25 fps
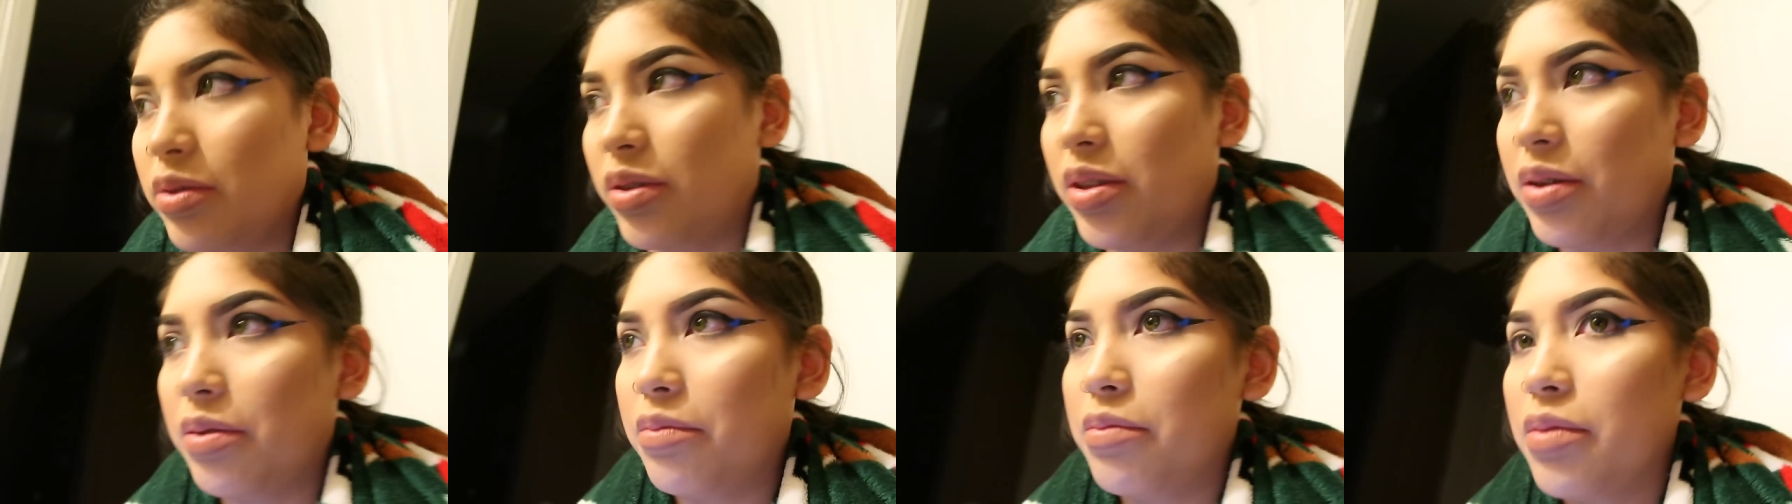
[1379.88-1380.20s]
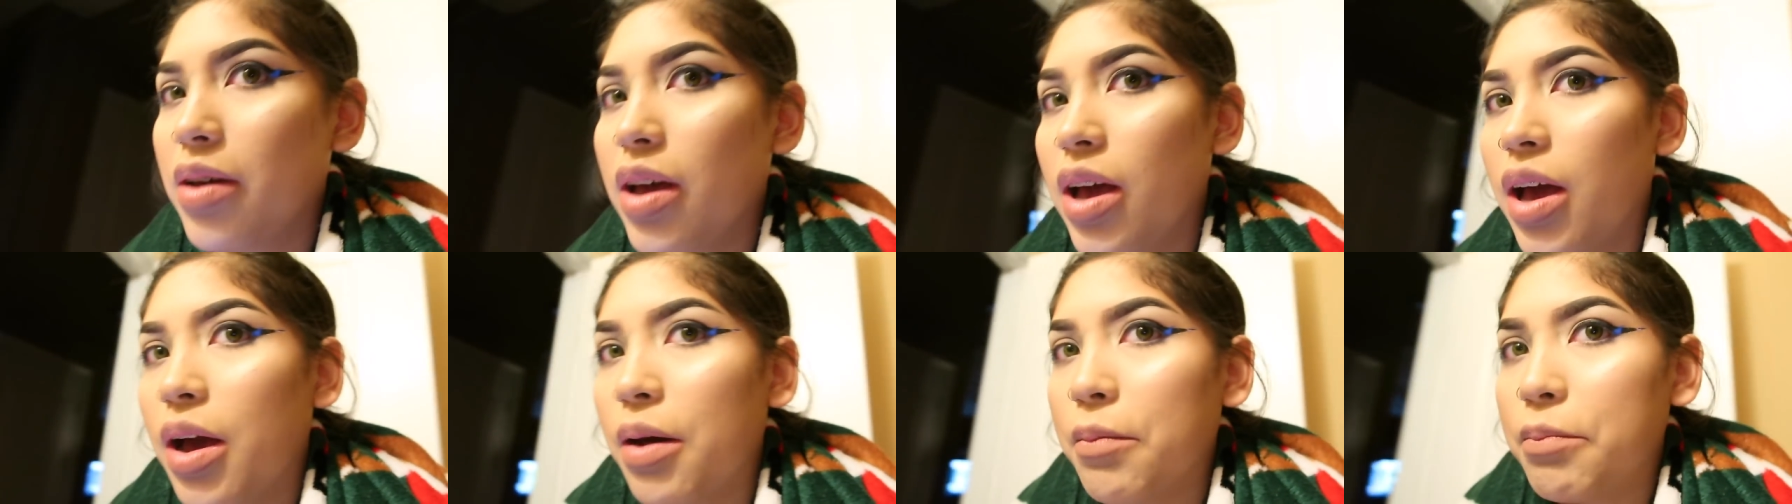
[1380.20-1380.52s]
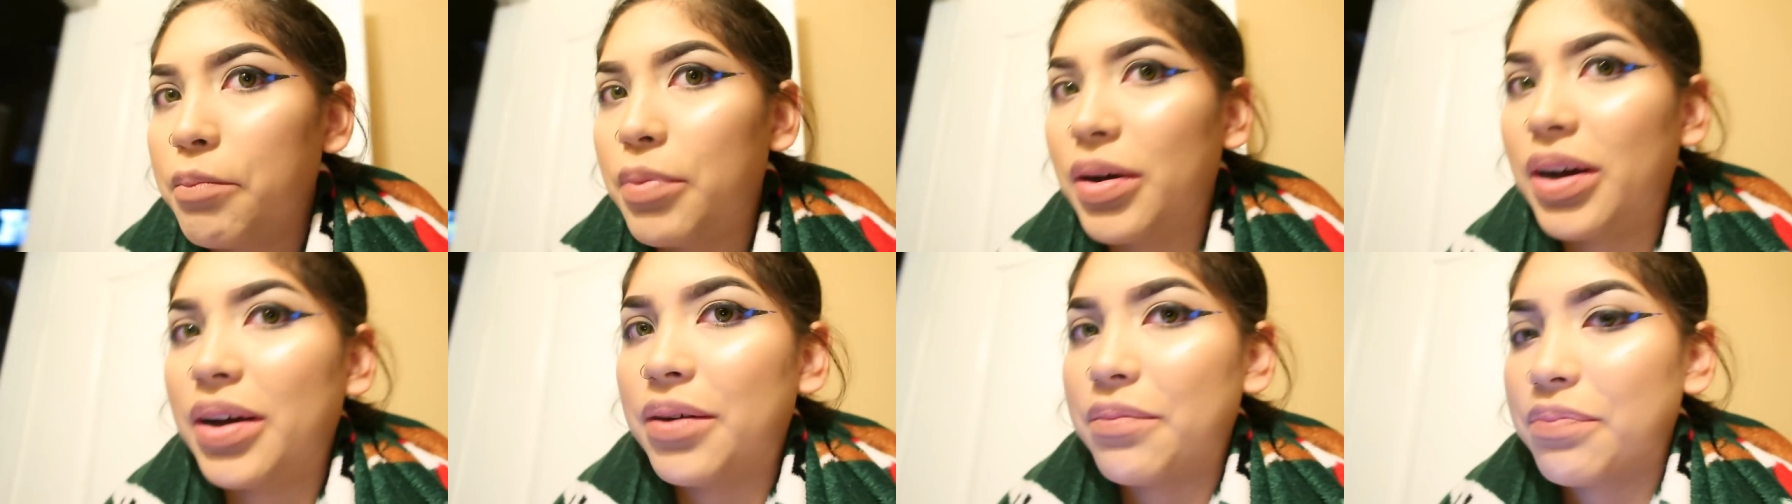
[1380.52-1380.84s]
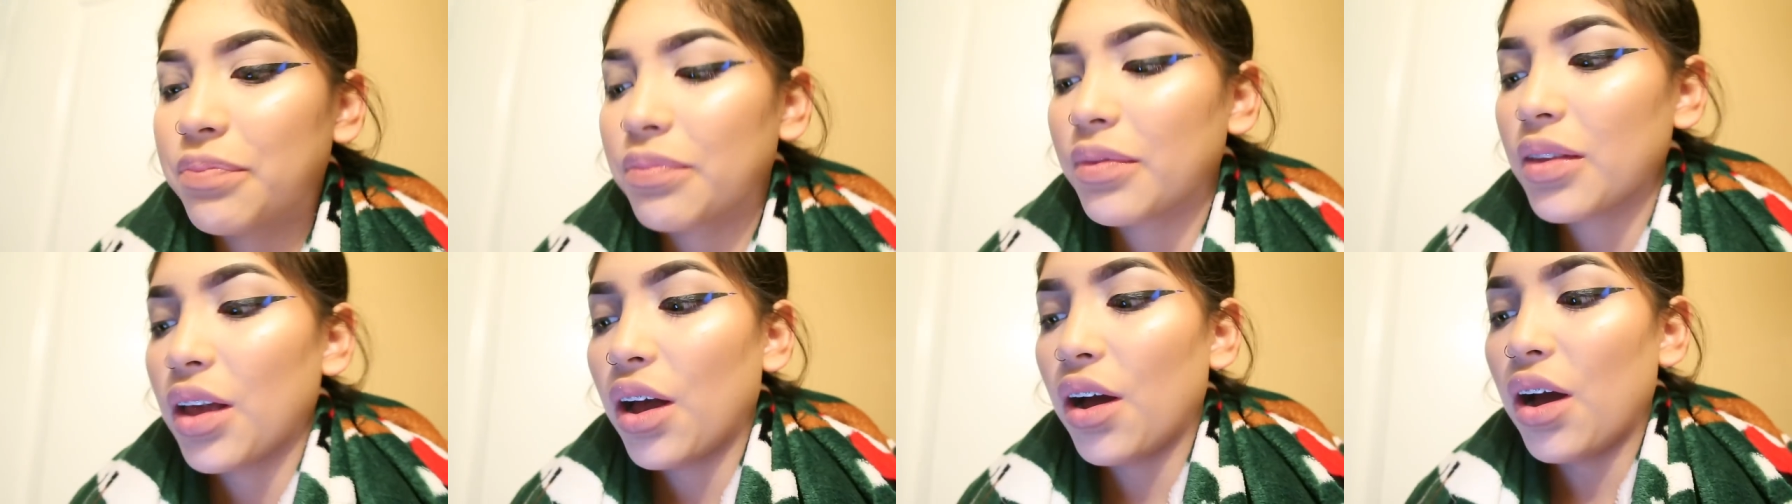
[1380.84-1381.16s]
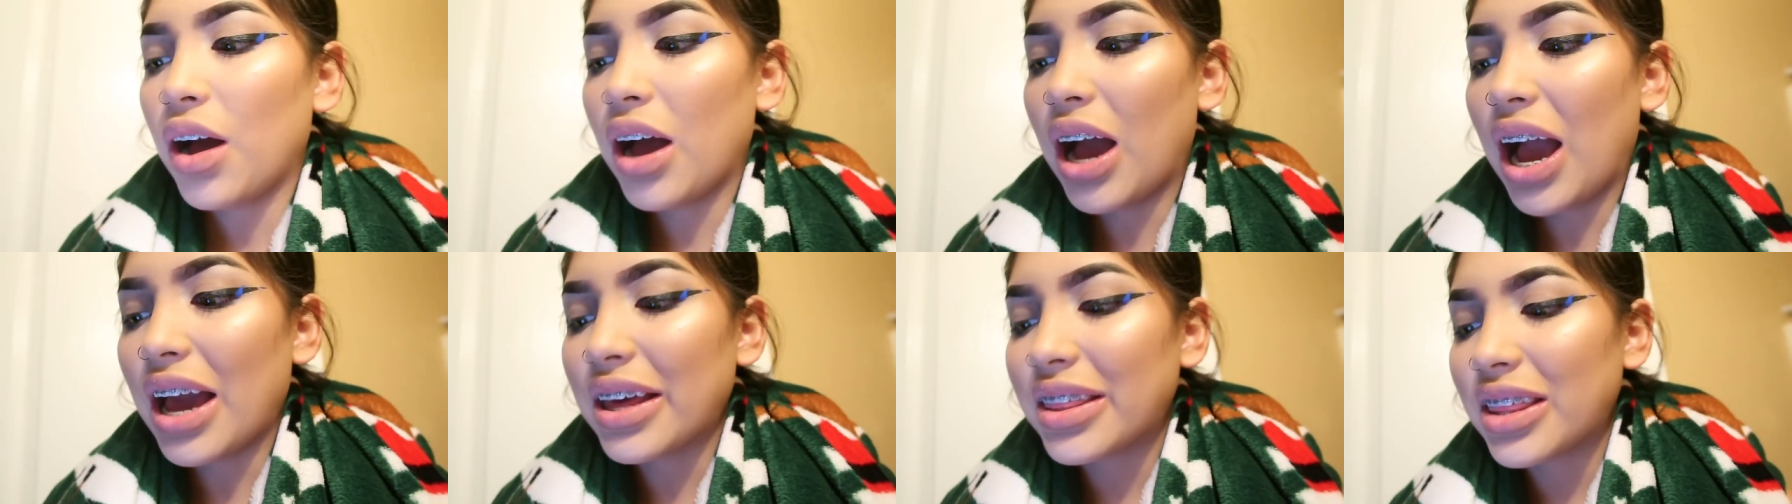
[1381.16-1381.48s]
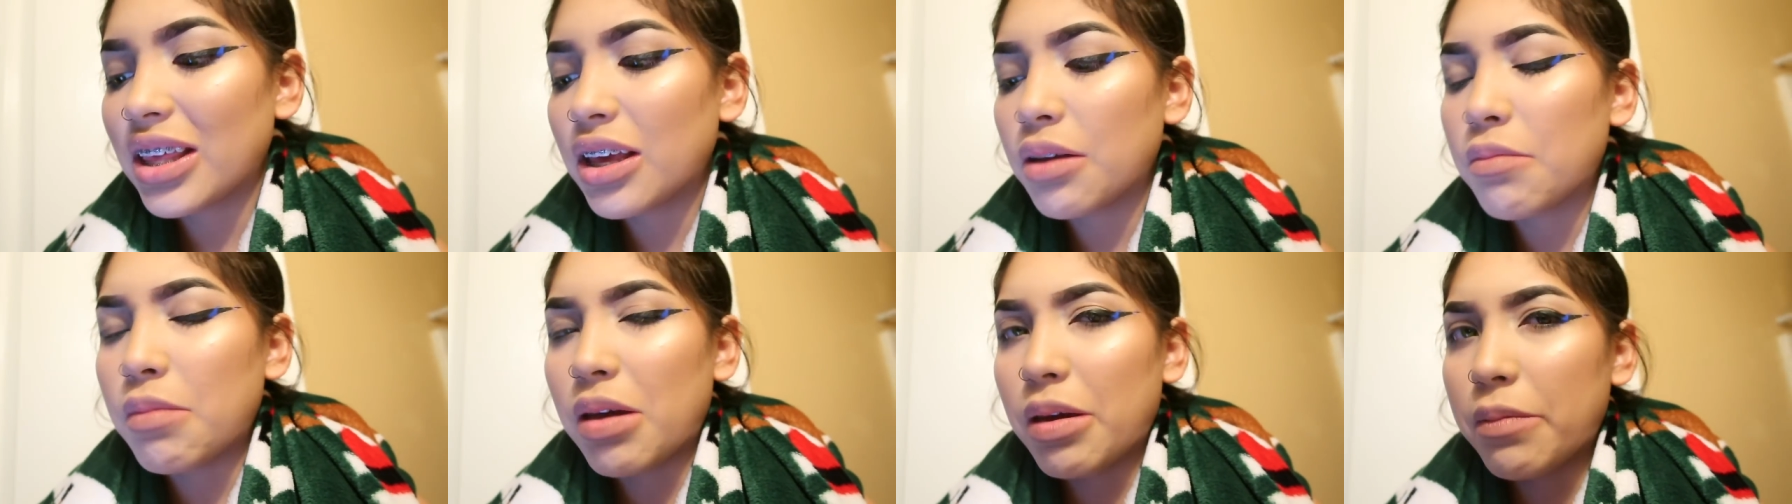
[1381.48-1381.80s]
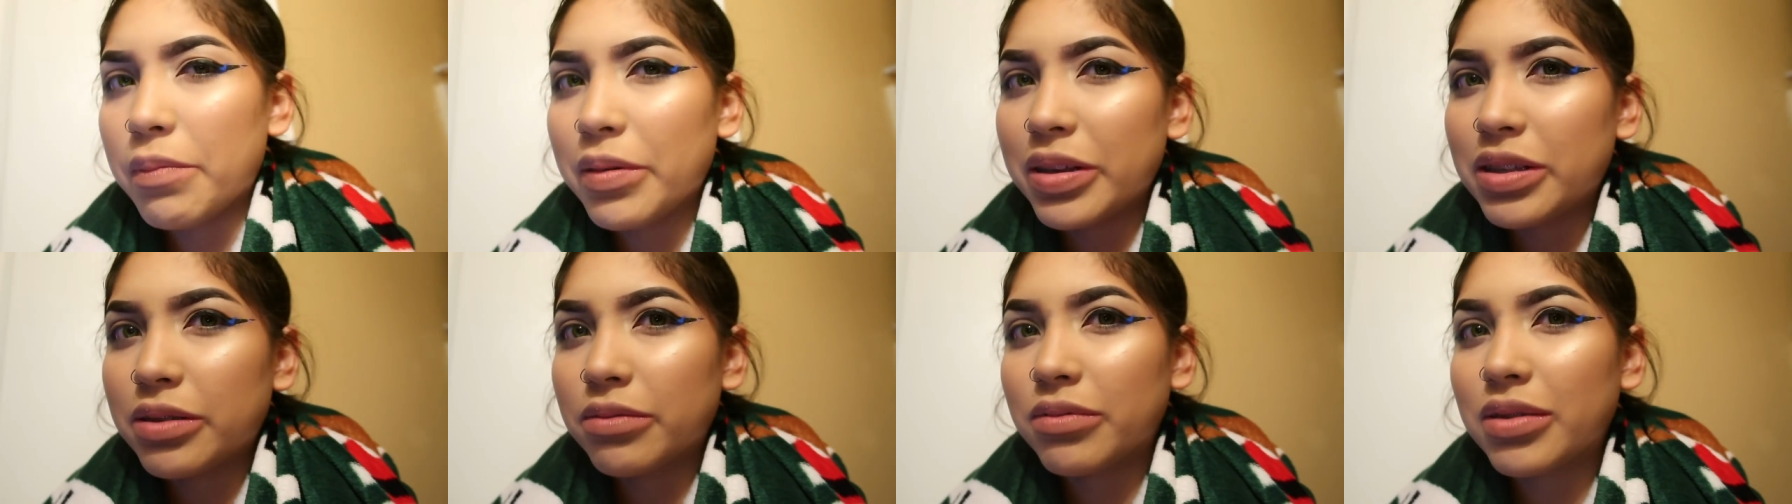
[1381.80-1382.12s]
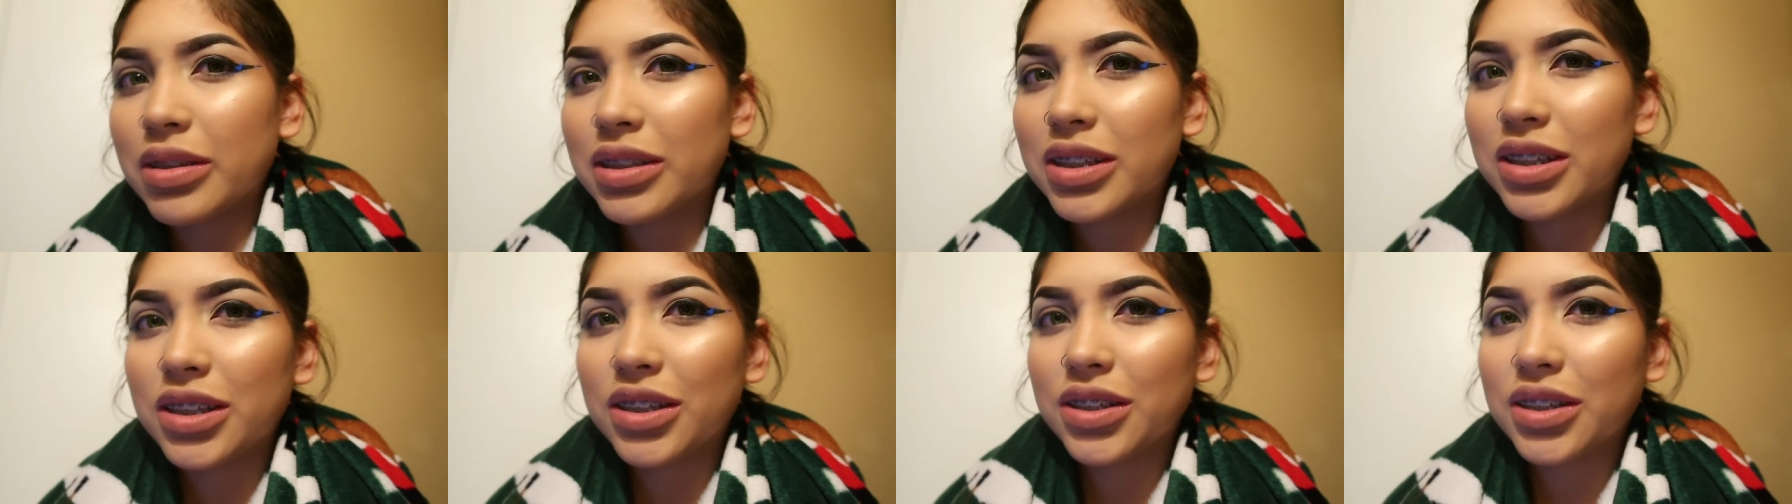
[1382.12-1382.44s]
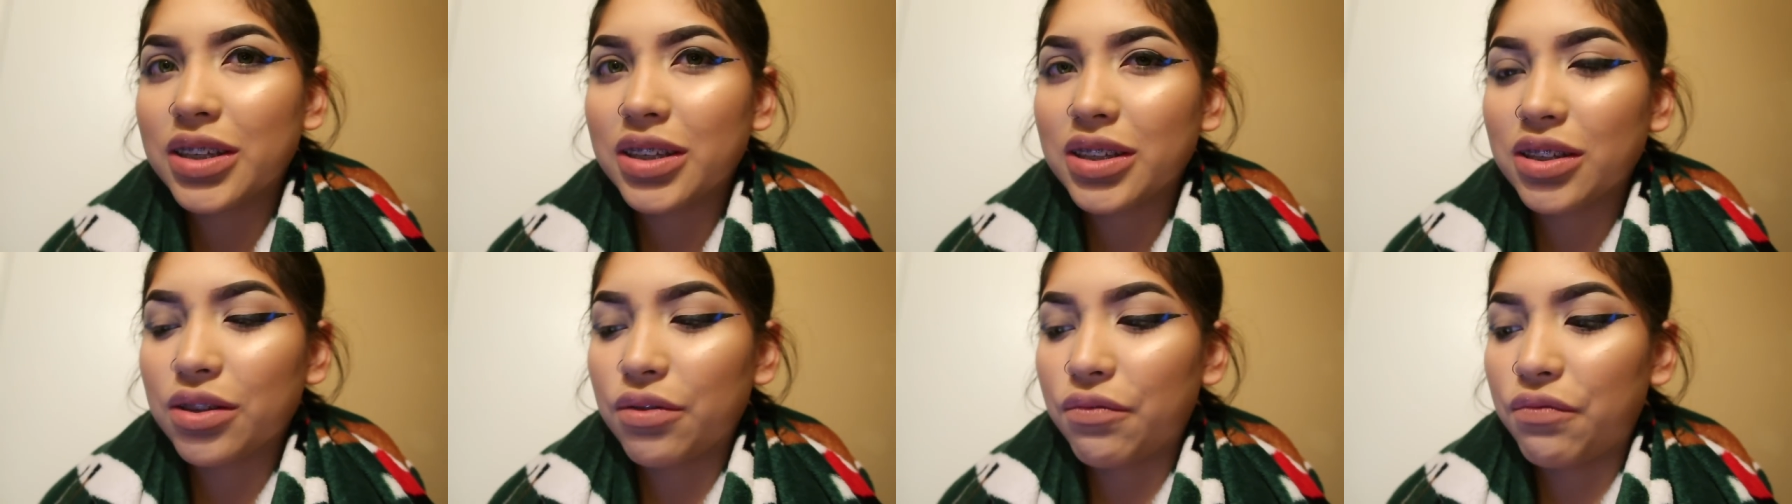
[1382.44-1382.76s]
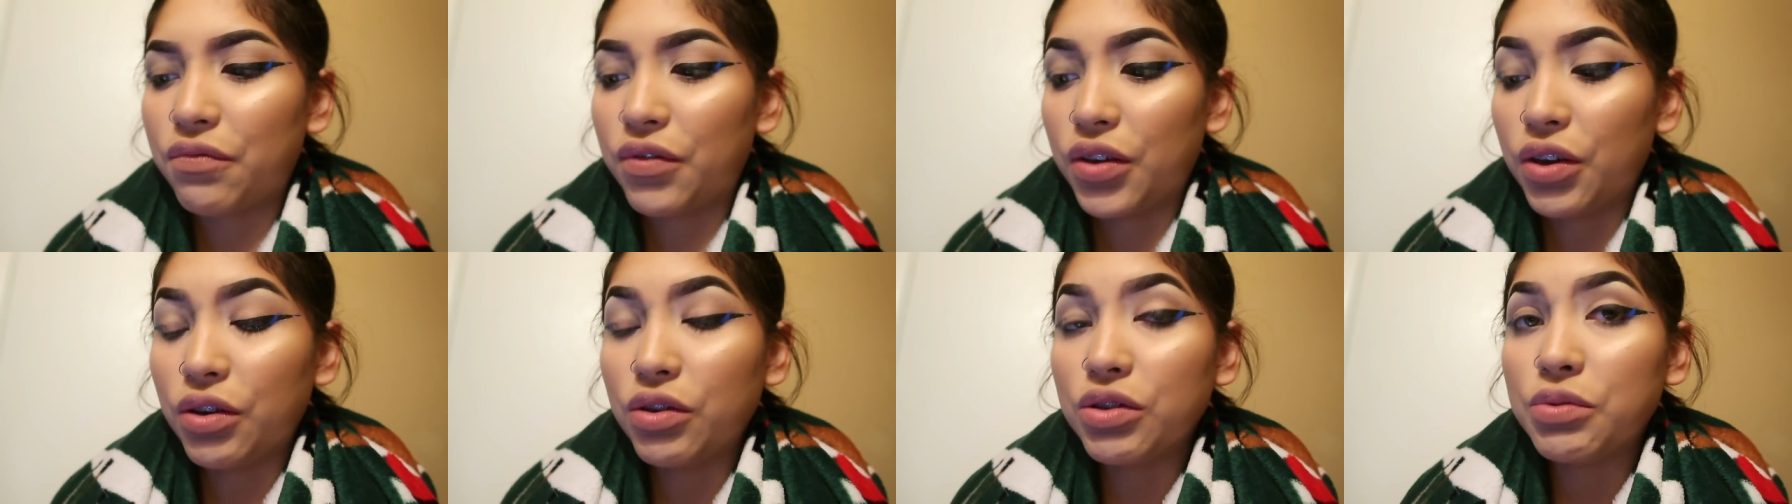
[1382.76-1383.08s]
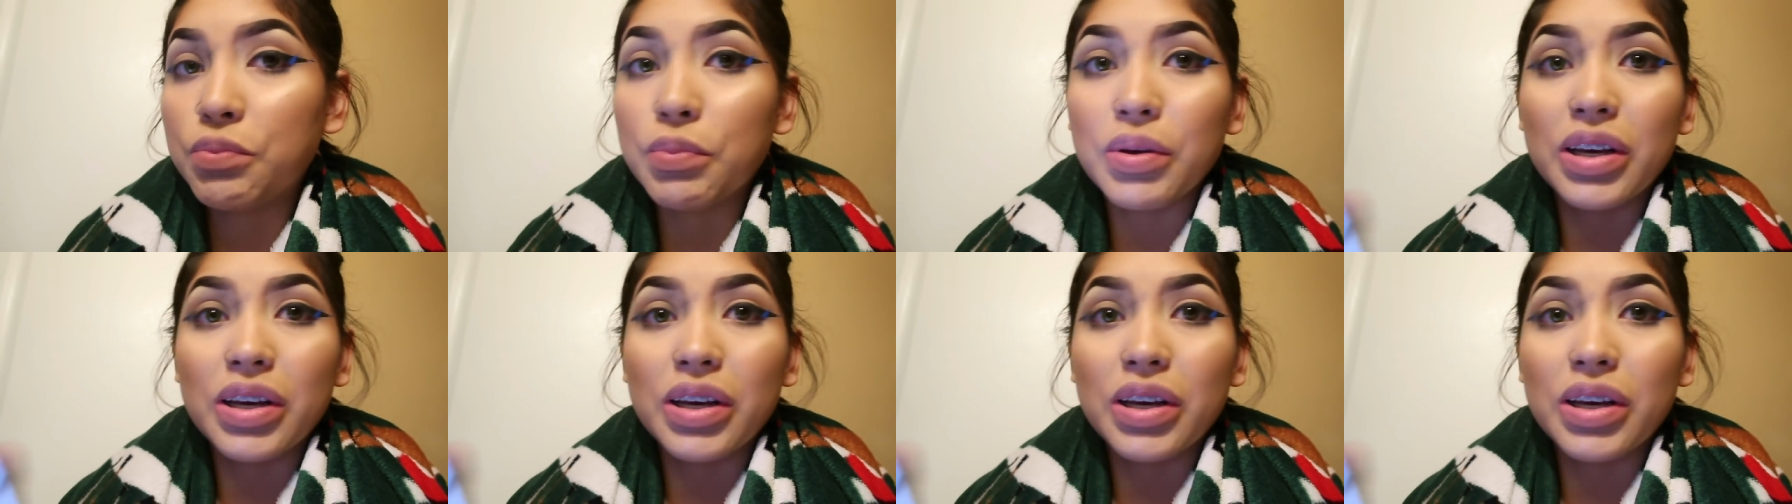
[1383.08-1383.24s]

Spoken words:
with him. But I think maybe sometimes he just gets confused